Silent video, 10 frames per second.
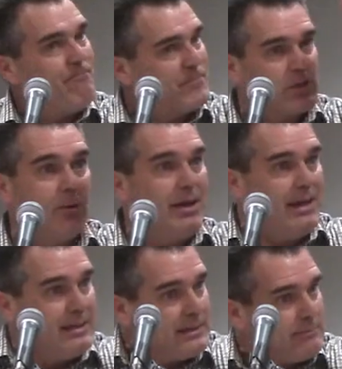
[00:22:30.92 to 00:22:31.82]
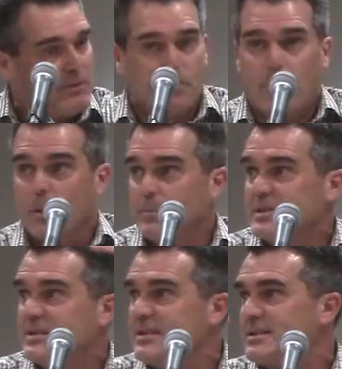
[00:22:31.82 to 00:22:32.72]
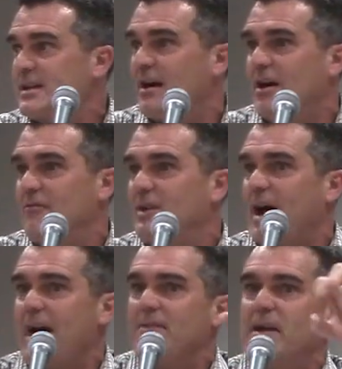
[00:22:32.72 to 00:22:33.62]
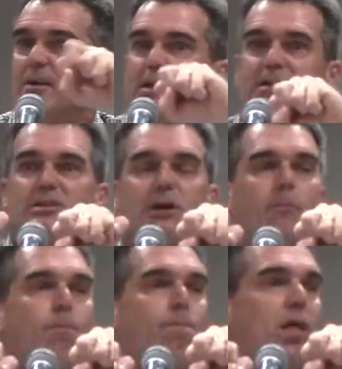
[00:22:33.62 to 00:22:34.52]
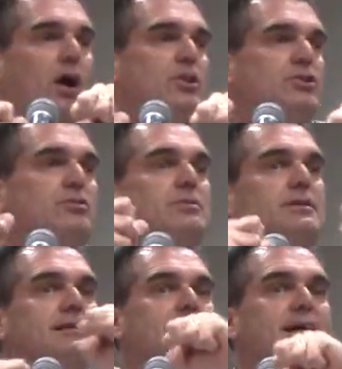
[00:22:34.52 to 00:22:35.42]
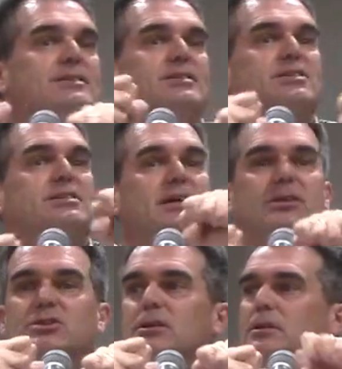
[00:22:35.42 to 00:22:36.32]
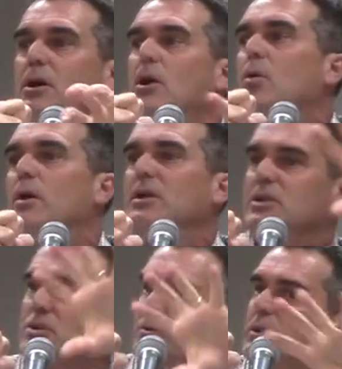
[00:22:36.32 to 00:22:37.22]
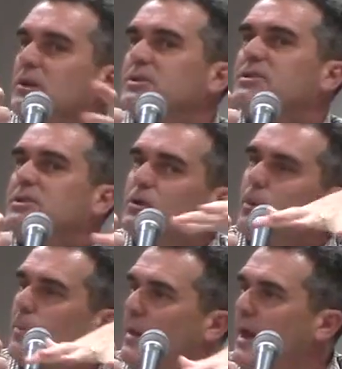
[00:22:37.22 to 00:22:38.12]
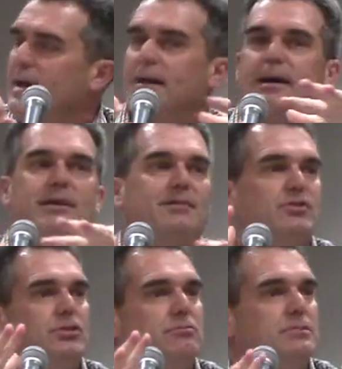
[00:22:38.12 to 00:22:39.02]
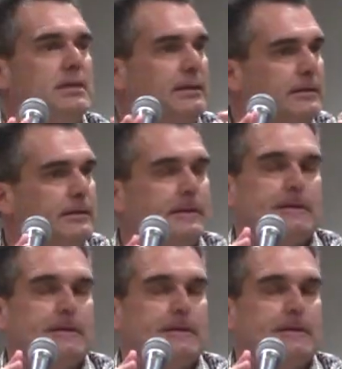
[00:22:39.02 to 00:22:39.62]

So in the purposes of God, there is a unity and distinction where Israel is still playing kind of a unique